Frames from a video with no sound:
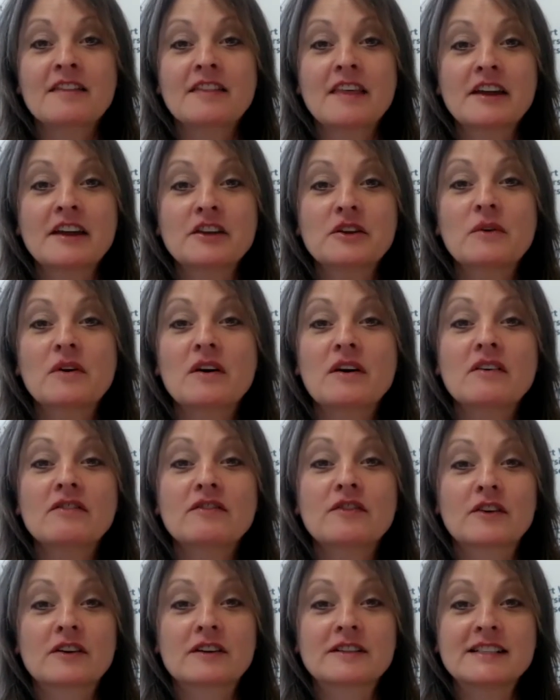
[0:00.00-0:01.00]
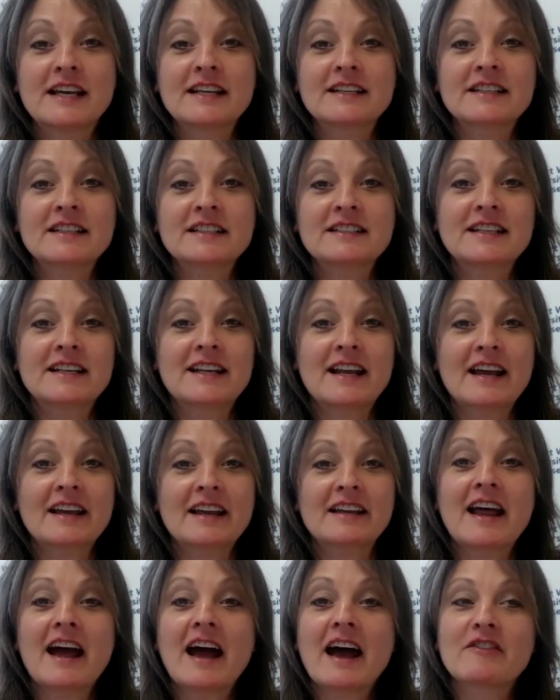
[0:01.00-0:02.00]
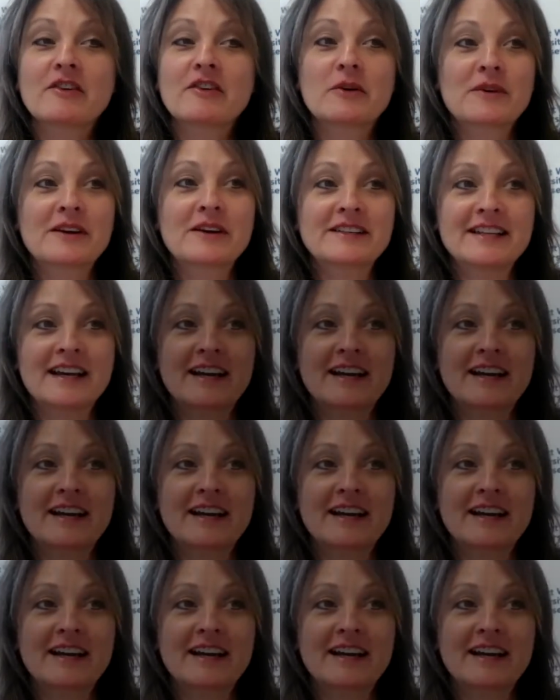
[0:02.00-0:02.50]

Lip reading: Thank you all for attending today and have a great